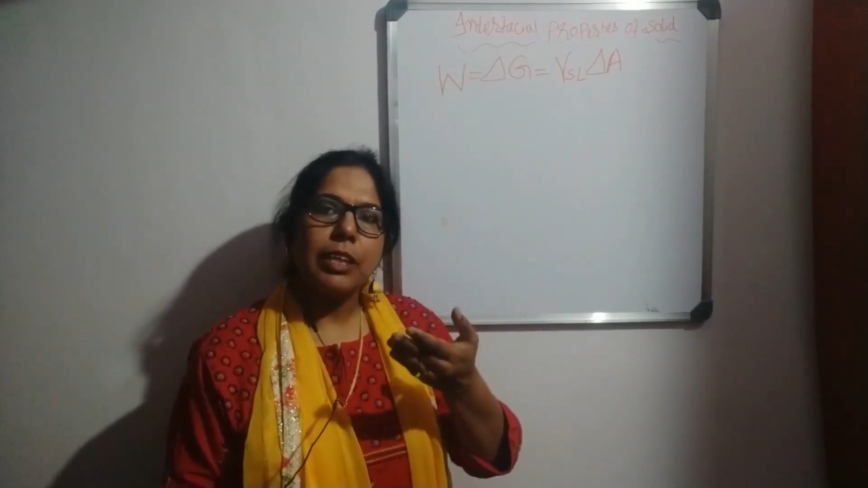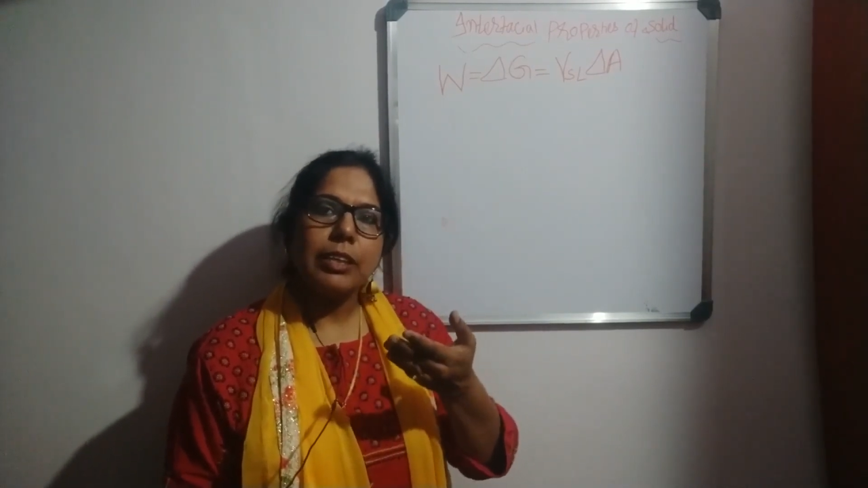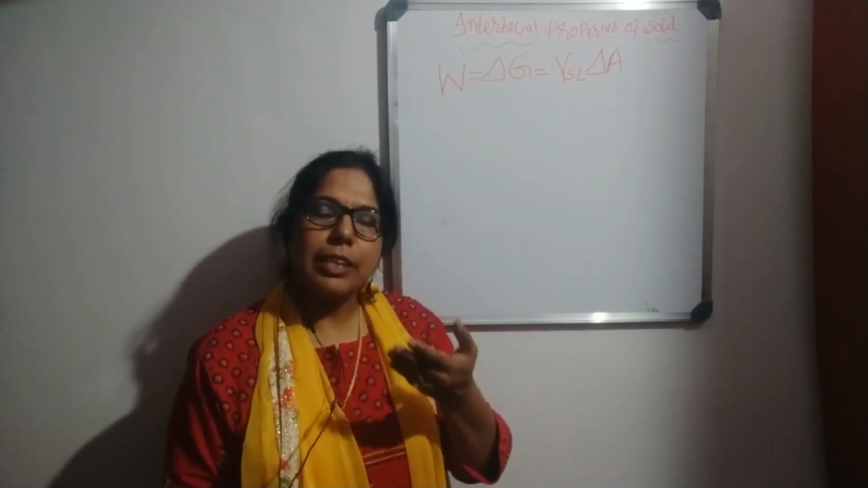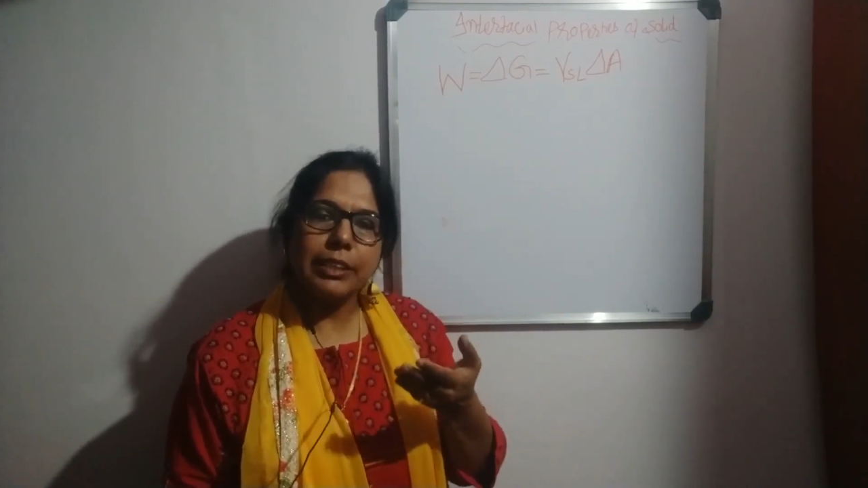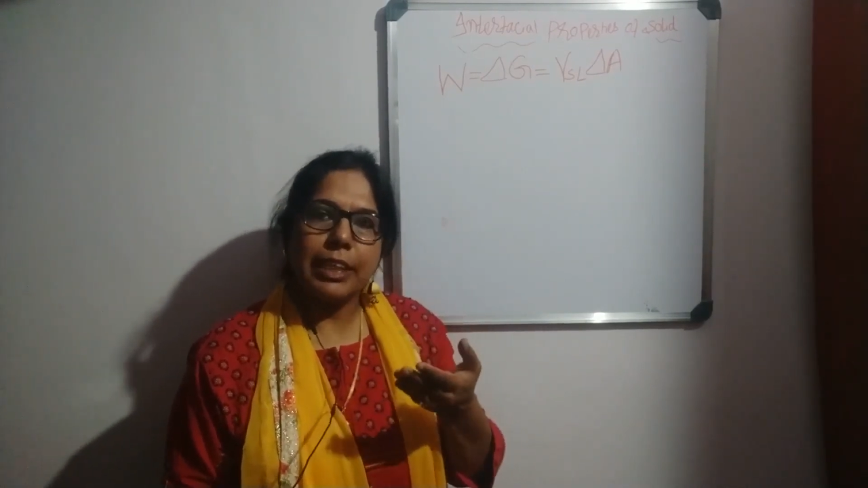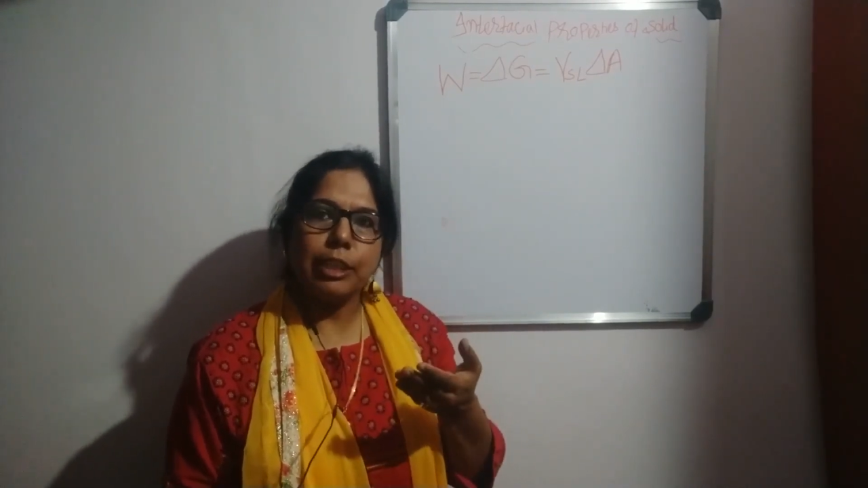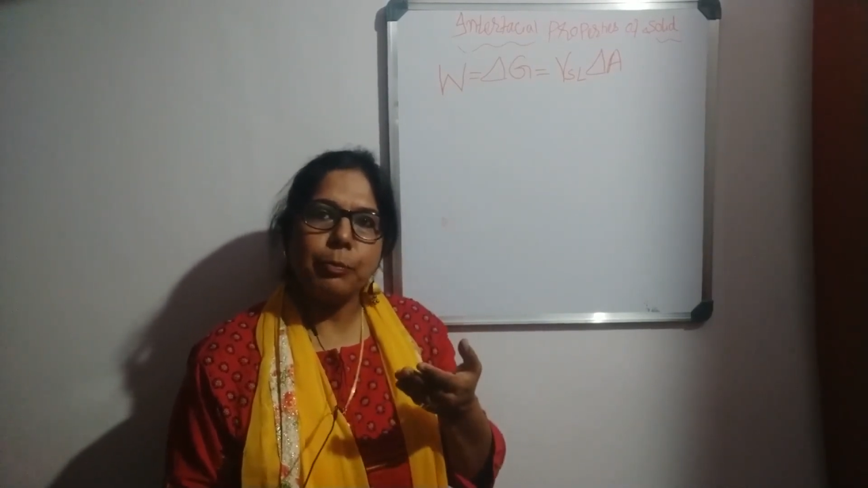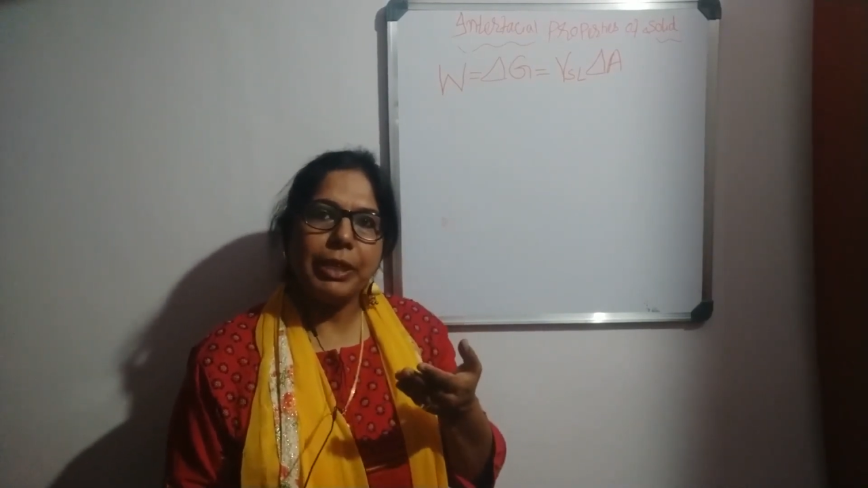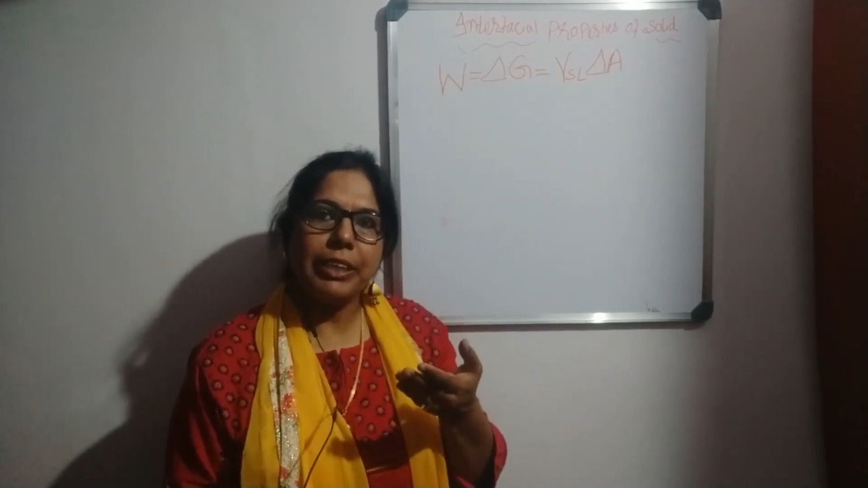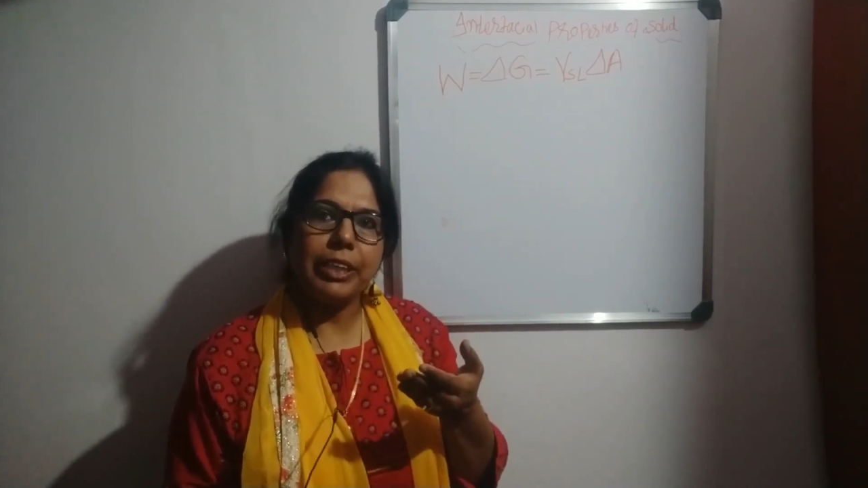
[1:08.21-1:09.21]
the
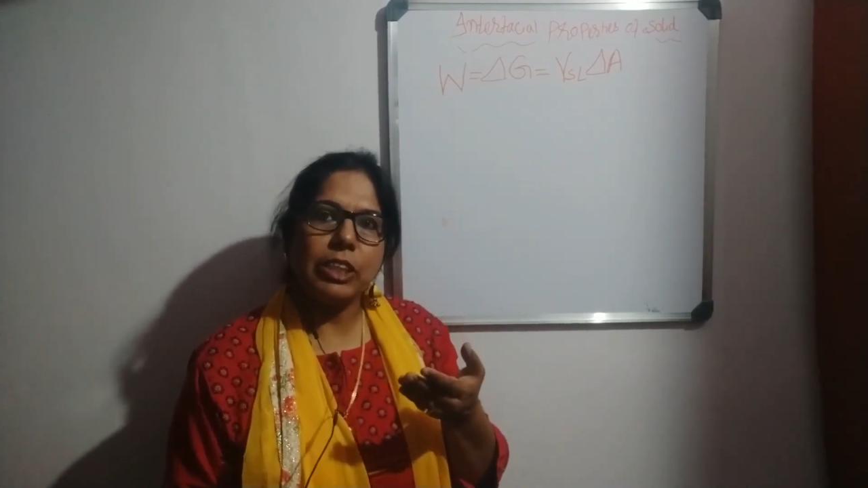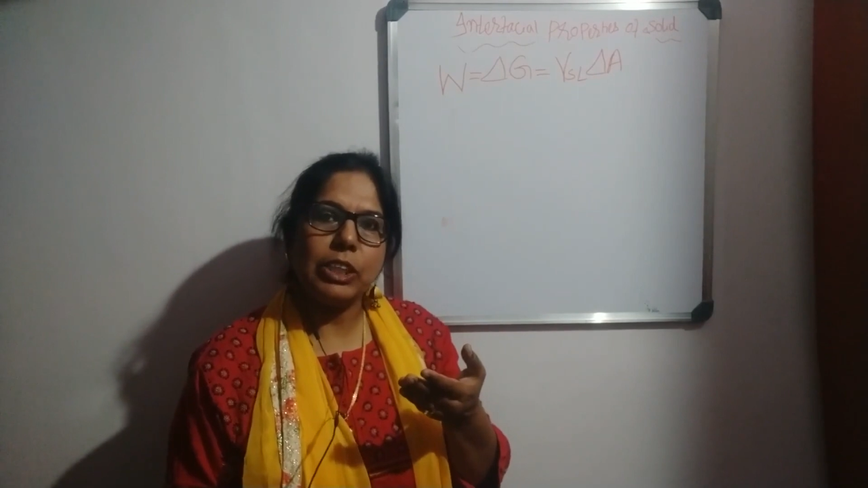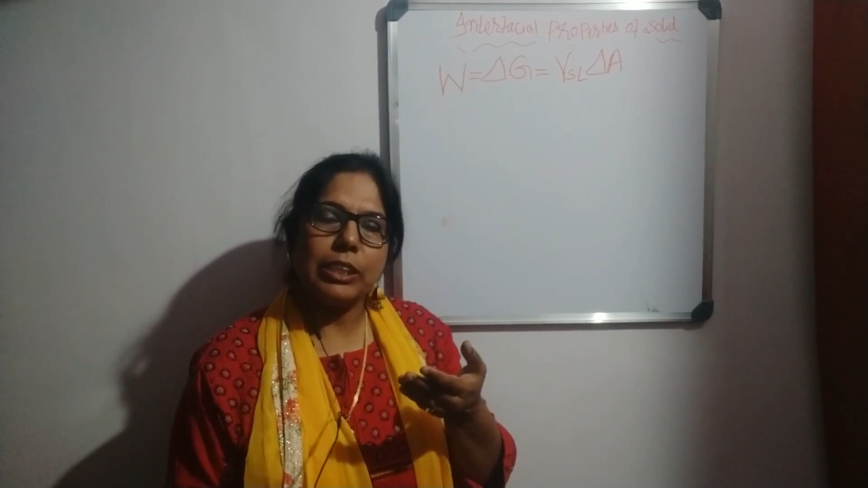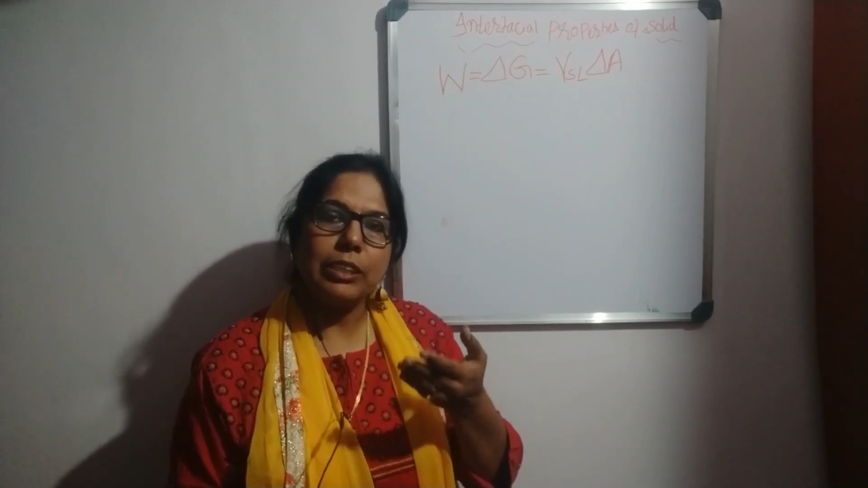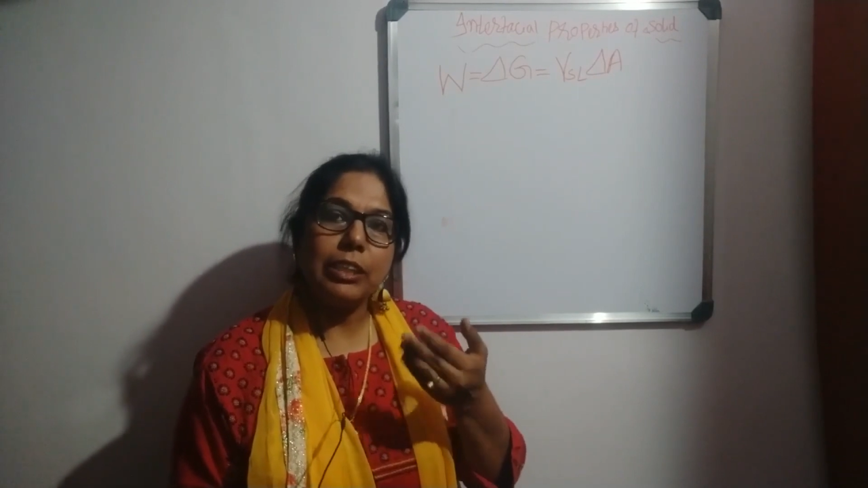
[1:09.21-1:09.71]
sedimentation,